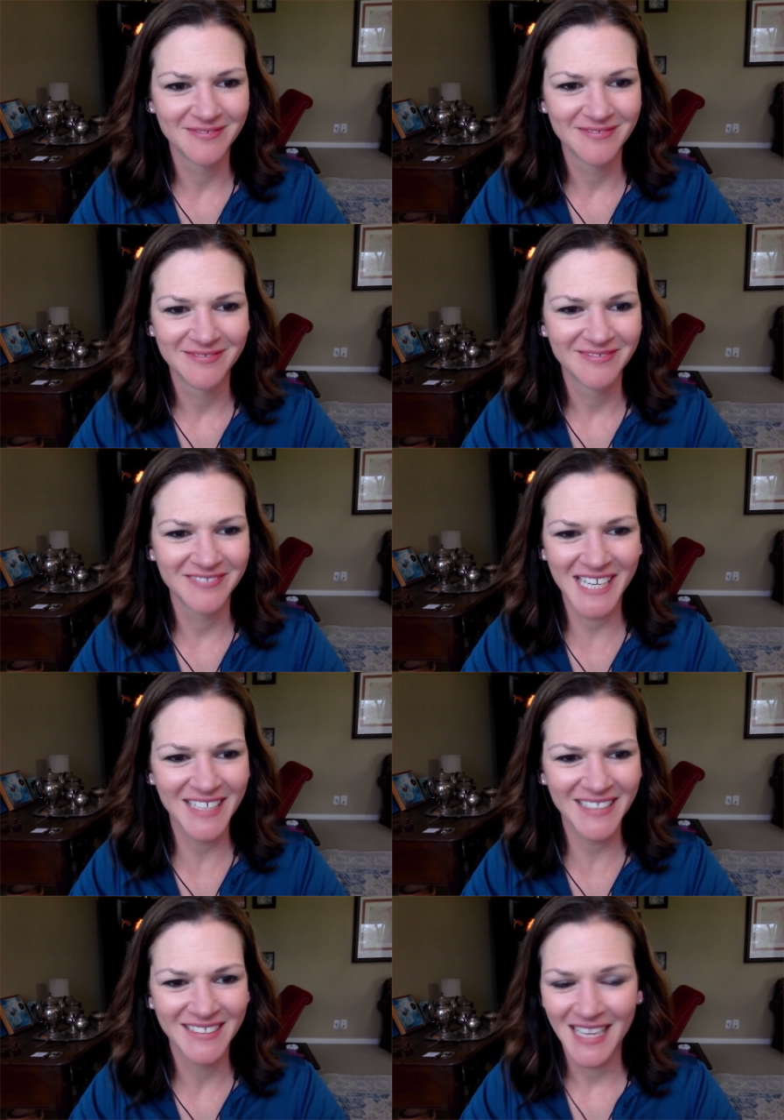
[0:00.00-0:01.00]

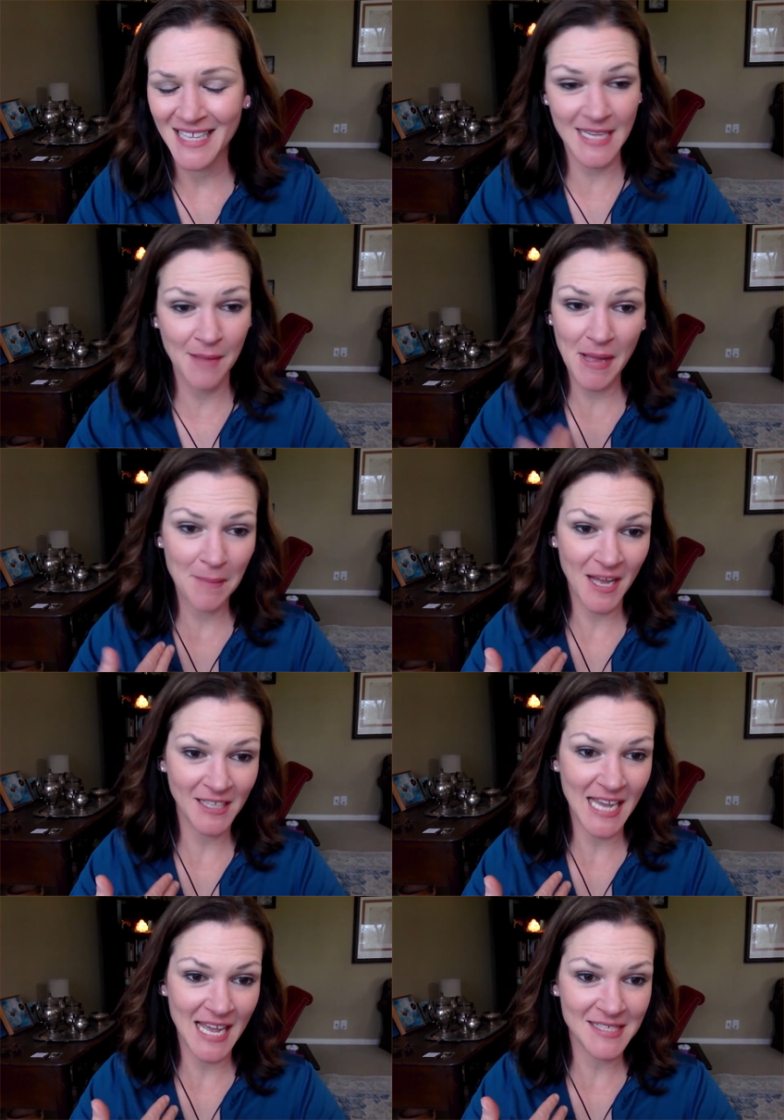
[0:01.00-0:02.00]
right? It's not my
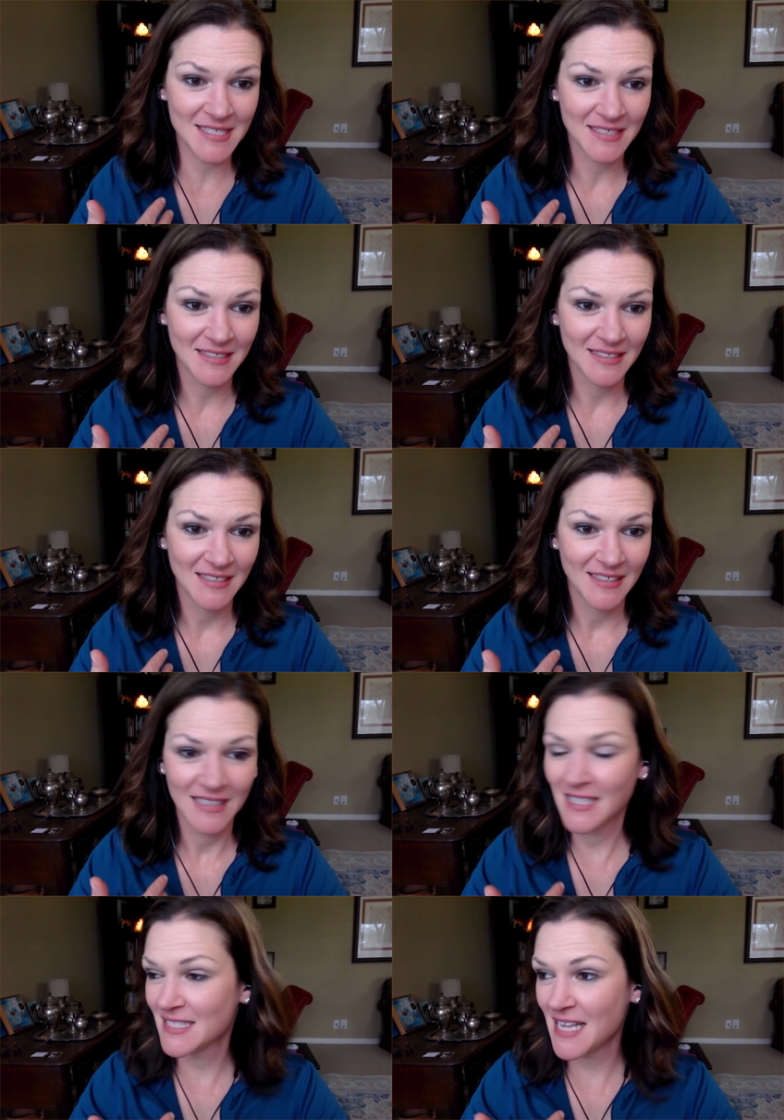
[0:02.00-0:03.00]
podcast.
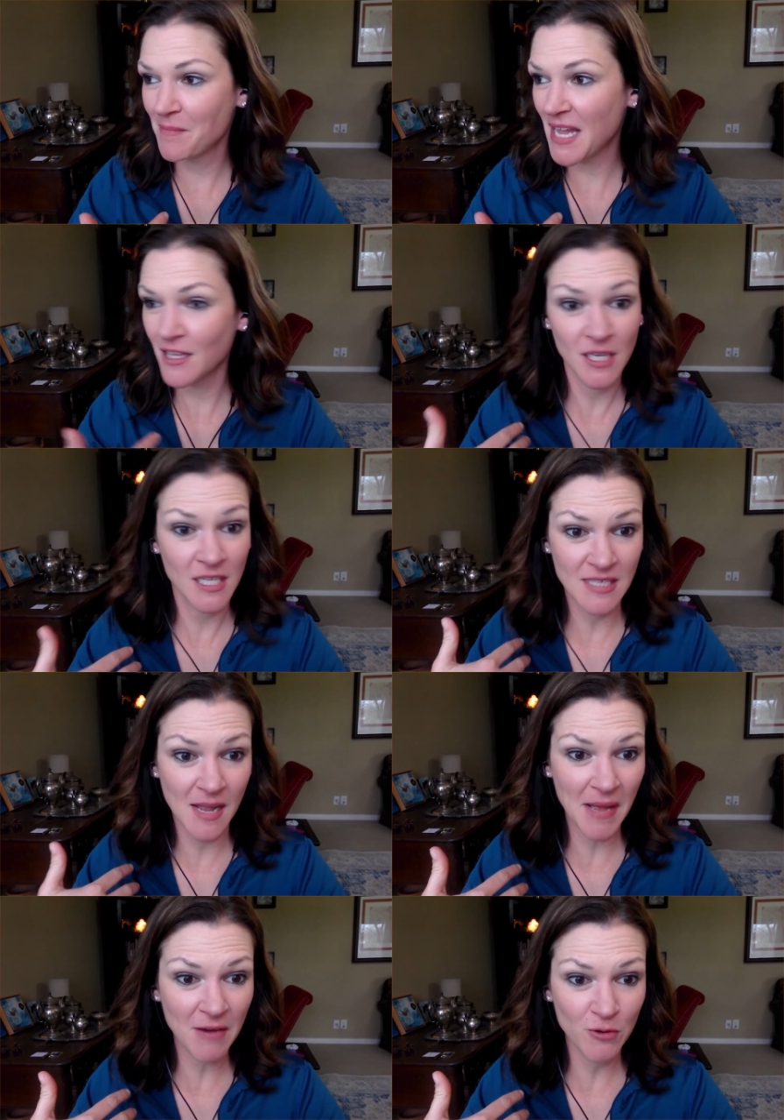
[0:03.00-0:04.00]
It's not
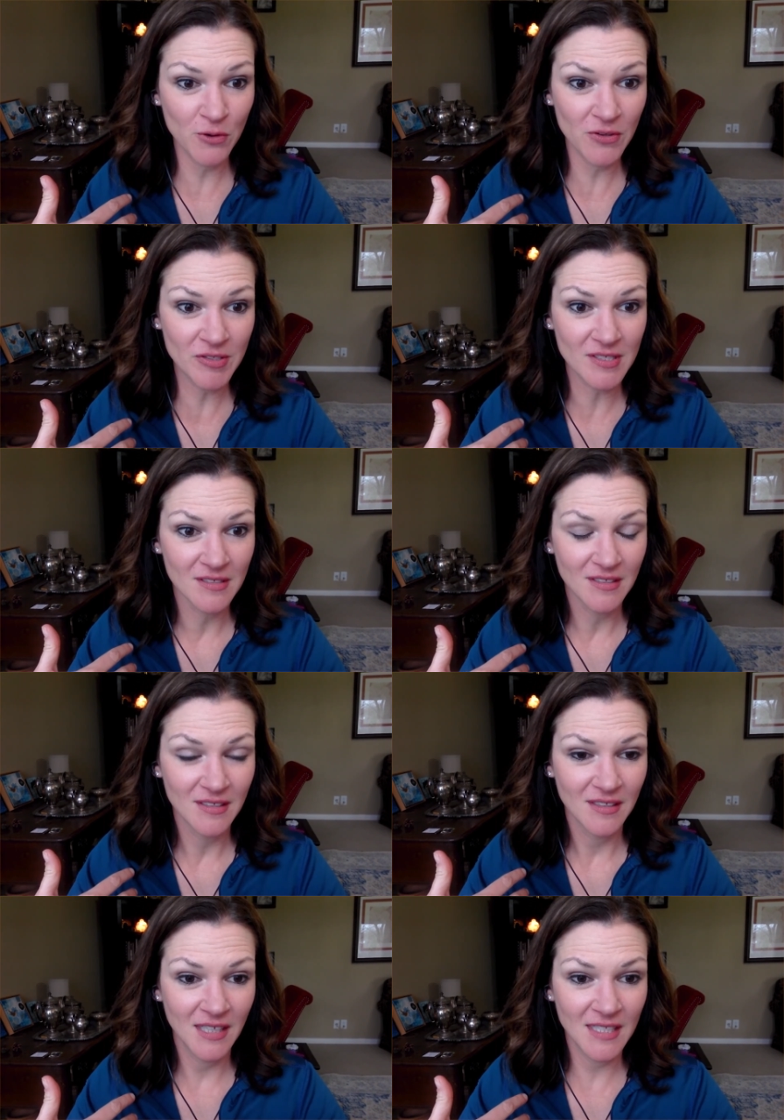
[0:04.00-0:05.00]
my rules.
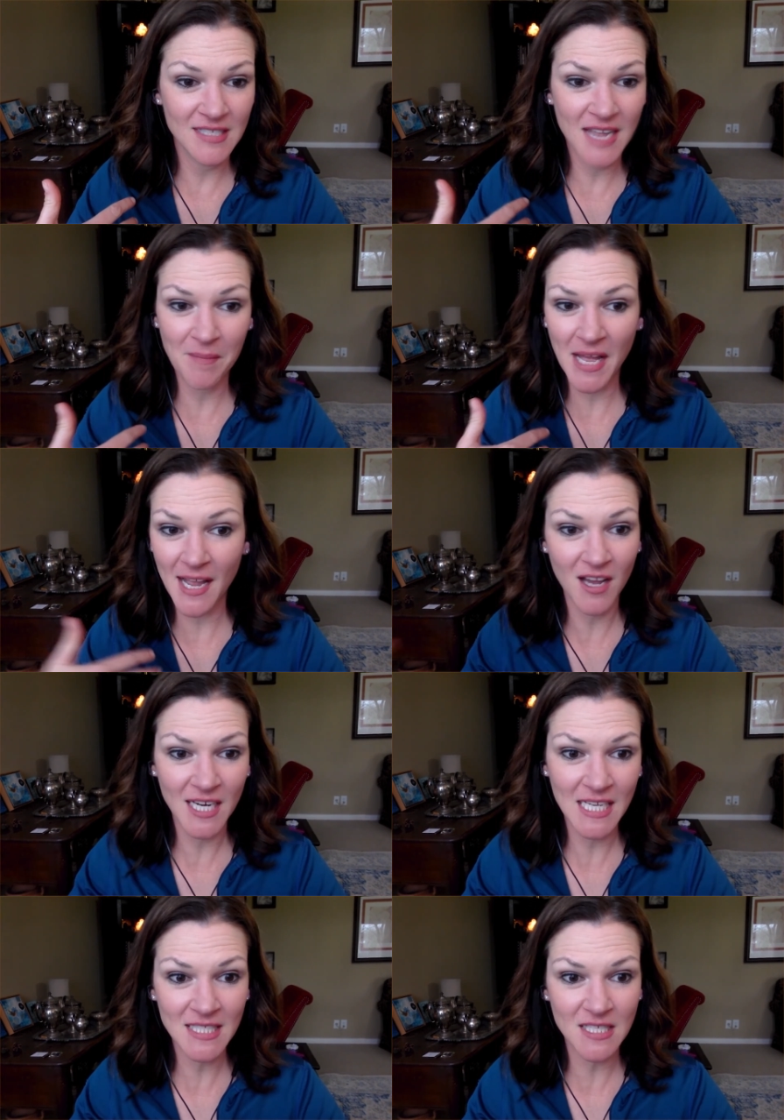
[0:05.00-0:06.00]
It's not my
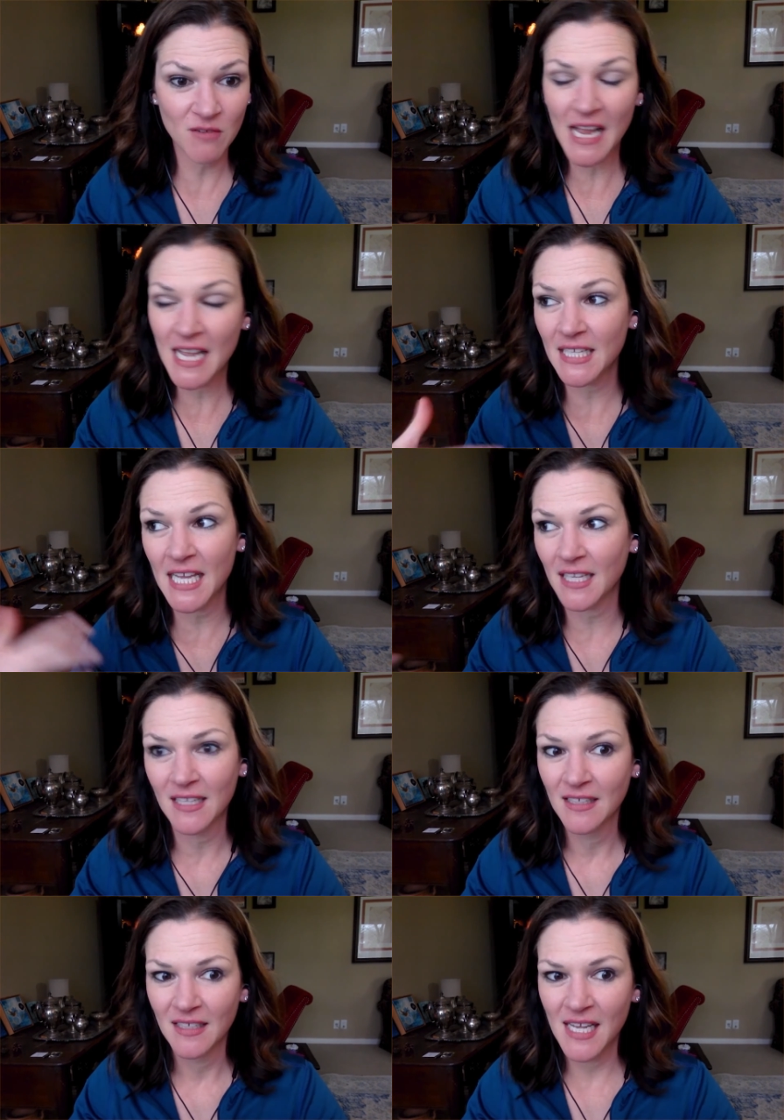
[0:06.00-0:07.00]
audience, right?
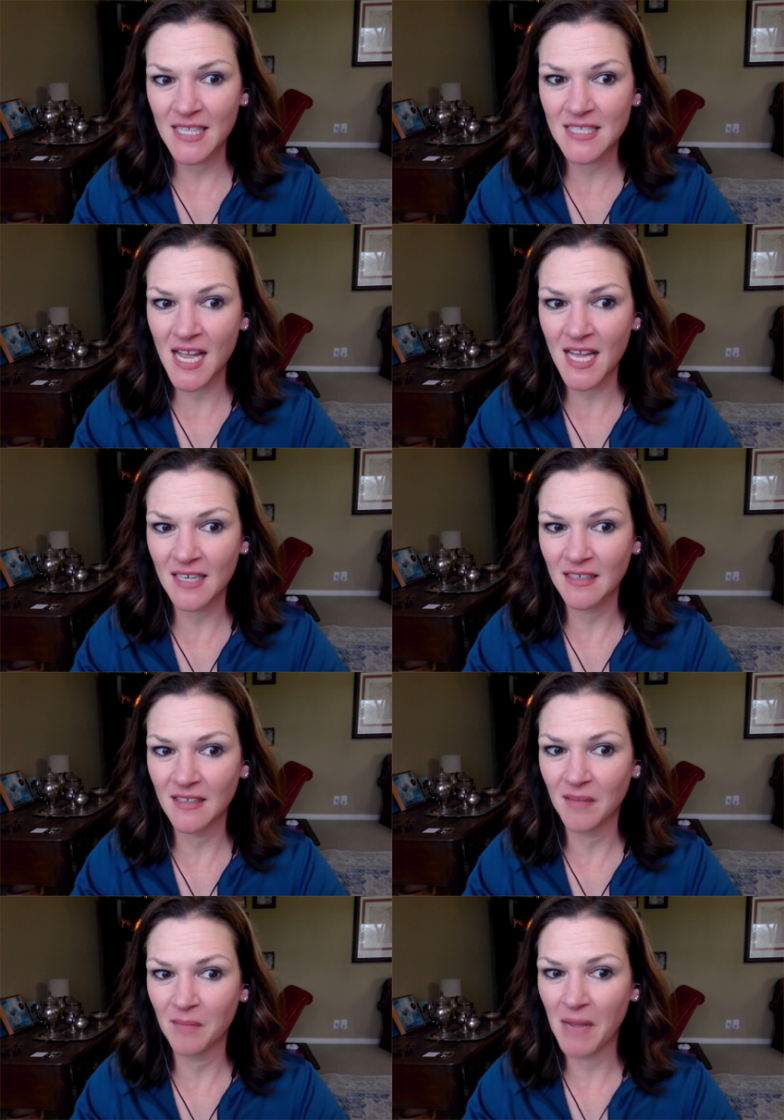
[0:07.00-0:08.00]
Like, it's not
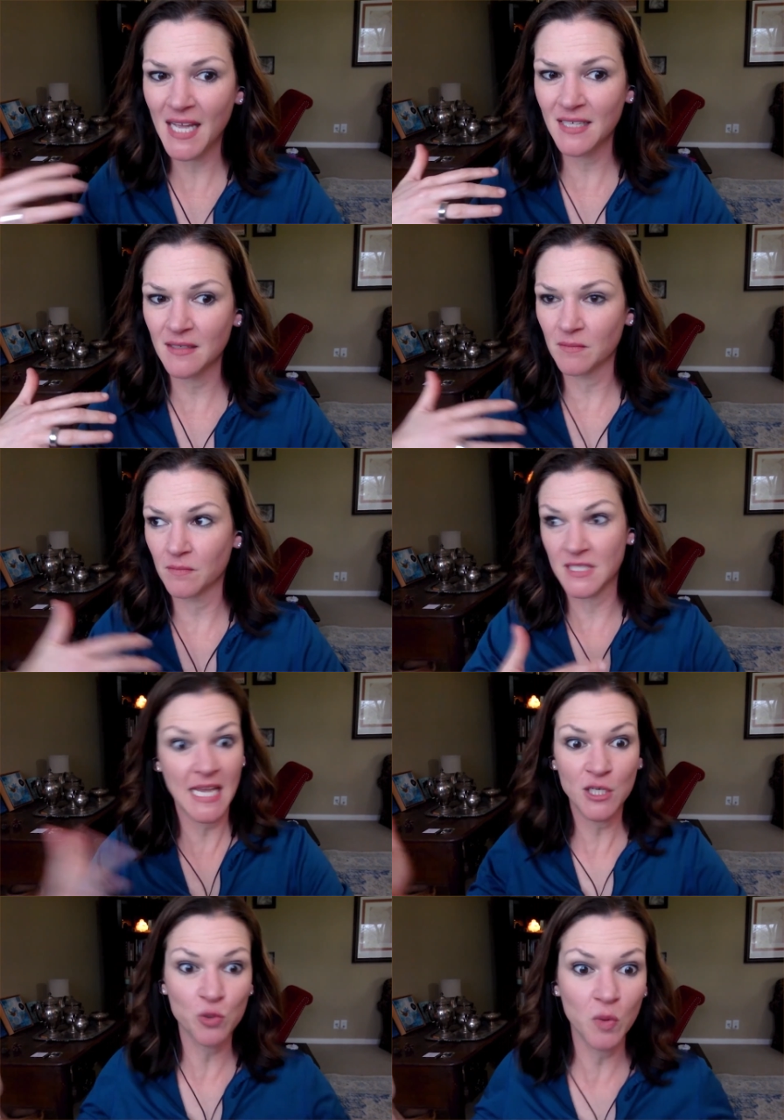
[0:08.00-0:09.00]
my
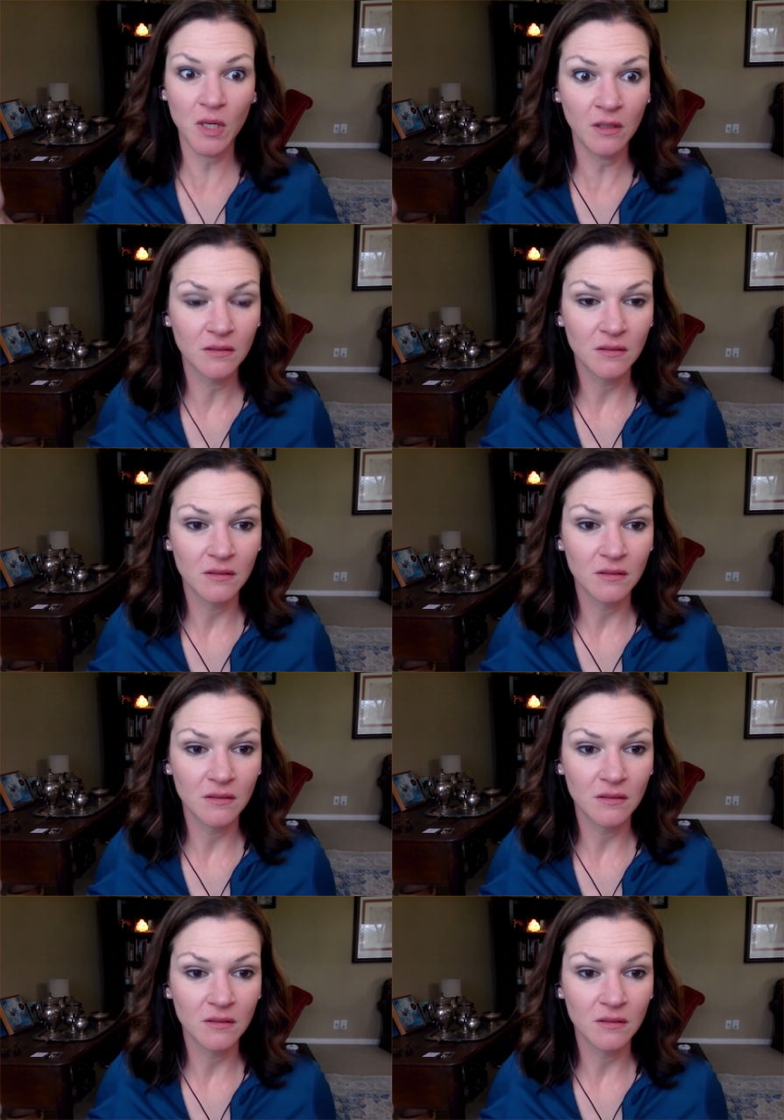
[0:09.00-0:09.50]
schedule,